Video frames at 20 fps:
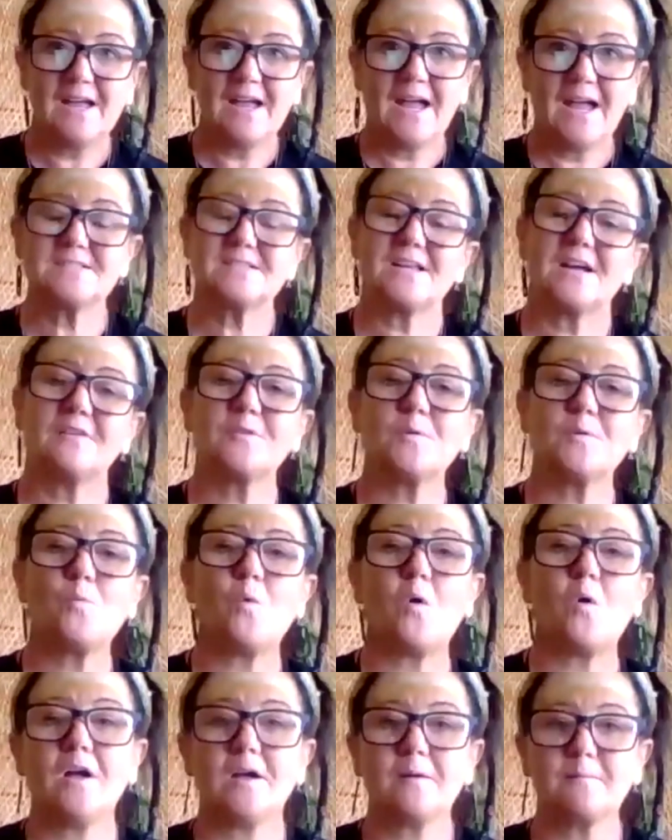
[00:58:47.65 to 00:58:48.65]
and tell them
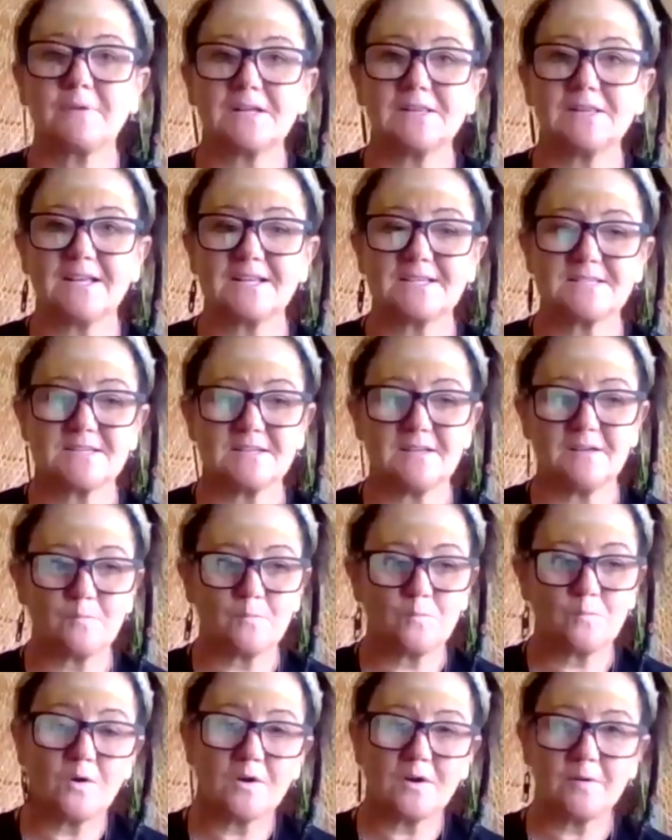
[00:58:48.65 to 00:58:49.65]
why I'm collecting it,
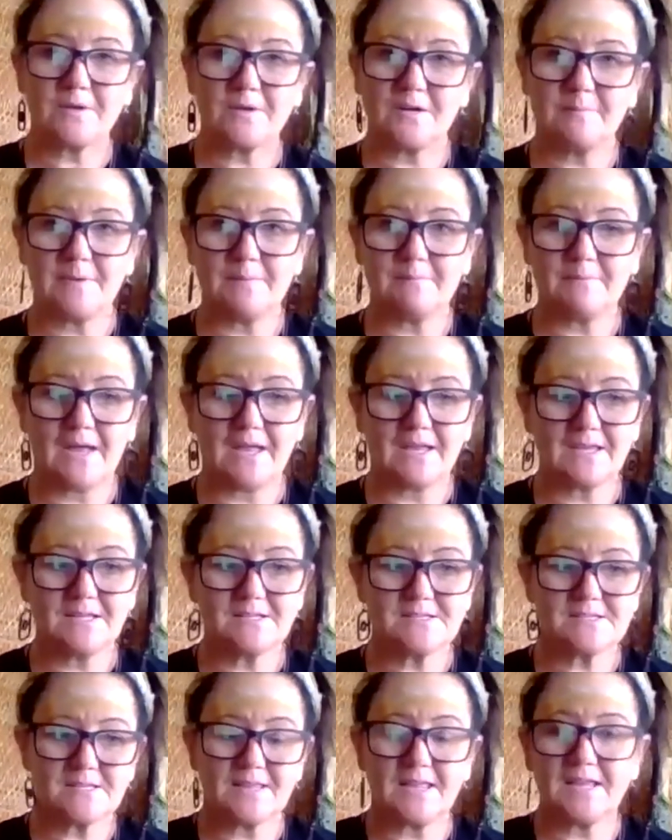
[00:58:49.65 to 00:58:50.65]
what I'm going to be making,
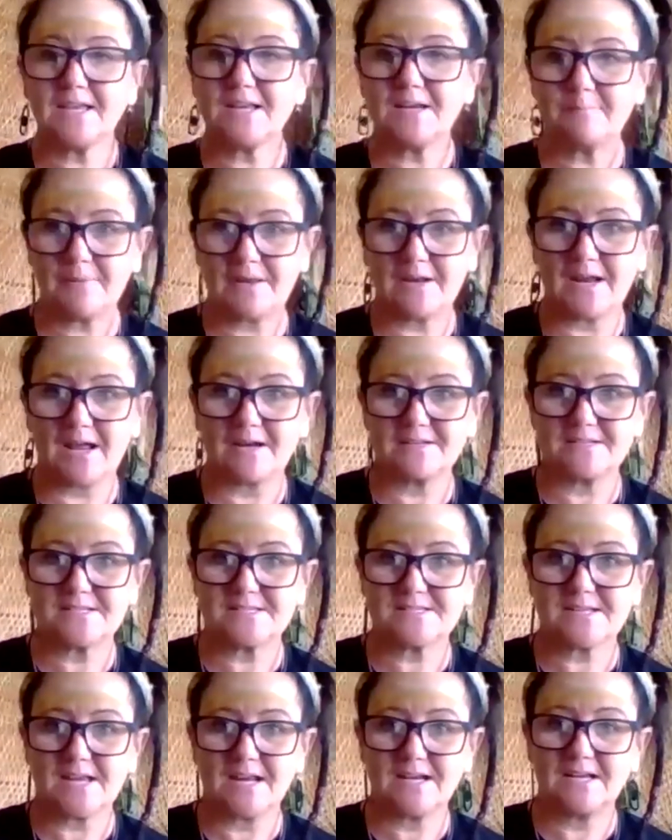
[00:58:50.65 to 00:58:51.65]
so they get a better
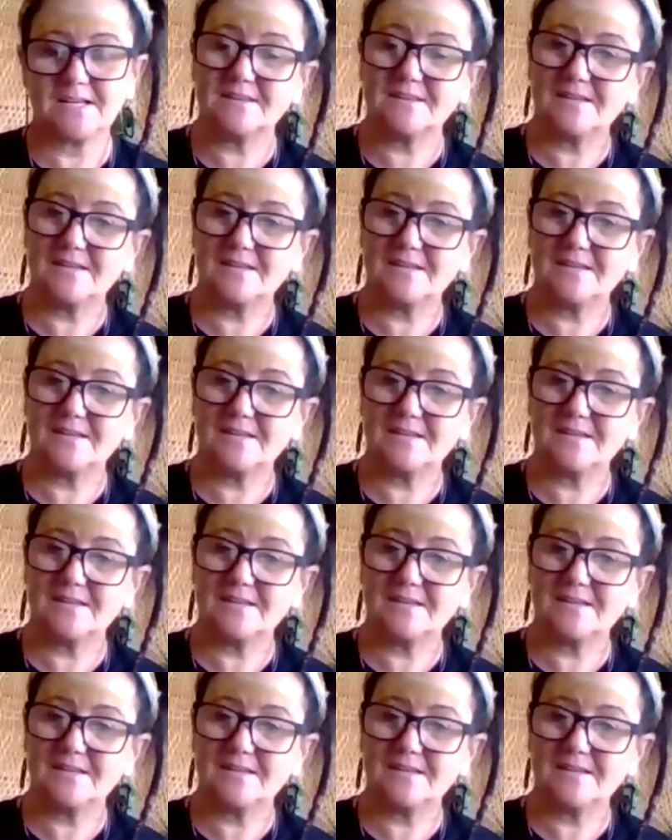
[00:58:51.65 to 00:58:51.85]
understanding.